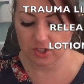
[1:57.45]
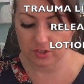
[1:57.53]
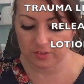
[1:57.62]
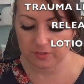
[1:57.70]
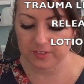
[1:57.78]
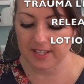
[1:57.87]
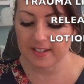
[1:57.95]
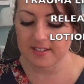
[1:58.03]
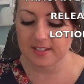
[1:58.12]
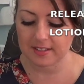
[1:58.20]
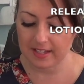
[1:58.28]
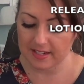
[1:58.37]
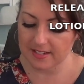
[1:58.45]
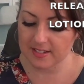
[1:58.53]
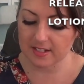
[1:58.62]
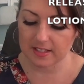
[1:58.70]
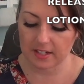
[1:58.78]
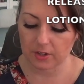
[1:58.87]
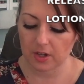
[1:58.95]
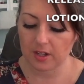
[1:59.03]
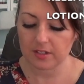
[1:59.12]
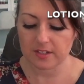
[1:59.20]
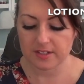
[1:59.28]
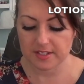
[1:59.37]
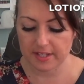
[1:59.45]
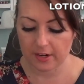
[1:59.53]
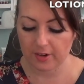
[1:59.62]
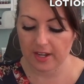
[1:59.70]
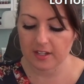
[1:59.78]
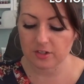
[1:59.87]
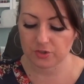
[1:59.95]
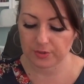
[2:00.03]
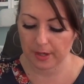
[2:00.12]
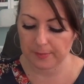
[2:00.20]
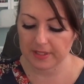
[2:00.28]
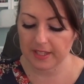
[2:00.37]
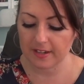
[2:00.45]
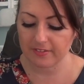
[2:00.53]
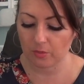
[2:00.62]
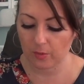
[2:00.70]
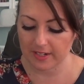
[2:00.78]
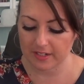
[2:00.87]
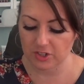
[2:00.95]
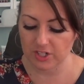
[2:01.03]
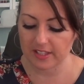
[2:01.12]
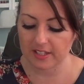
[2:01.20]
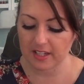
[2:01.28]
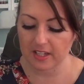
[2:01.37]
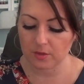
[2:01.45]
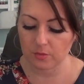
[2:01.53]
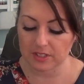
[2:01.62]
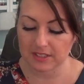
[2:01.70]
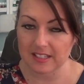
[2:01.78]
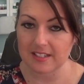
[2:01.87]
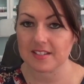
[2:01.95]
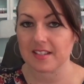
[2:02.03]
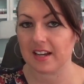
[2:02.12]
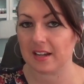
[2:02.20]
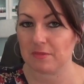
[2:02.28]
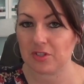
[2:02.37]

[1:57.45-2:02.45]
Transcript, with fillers: Juvaflex, Lady Sclareol, Sarah, Trauma Life, White Angelica, Release, and I'm